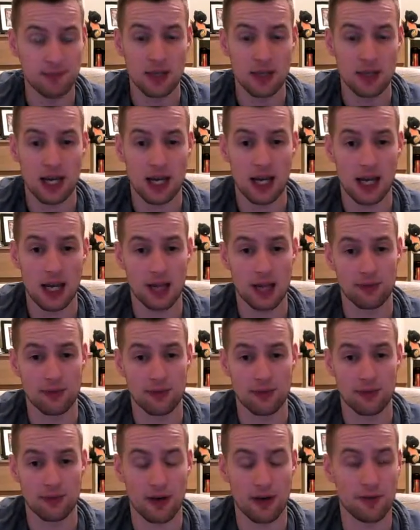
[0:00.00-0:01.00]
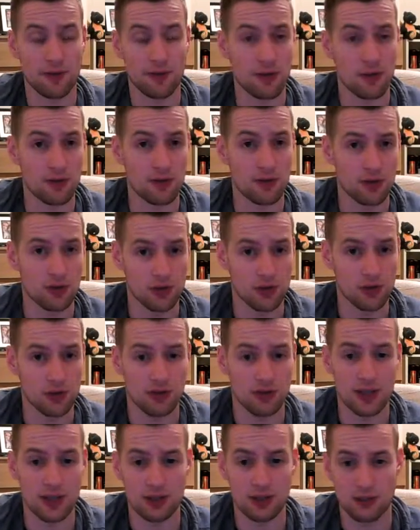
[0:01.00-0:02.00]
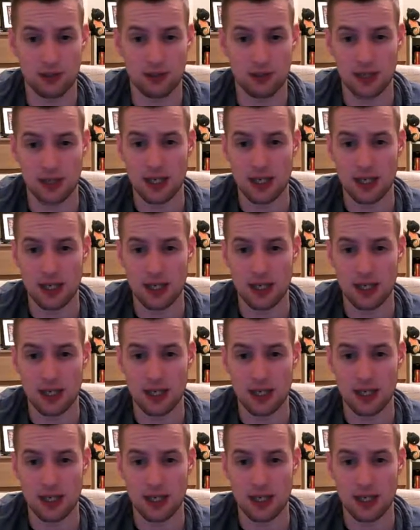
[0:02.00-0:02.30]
and without further ado, straight into it.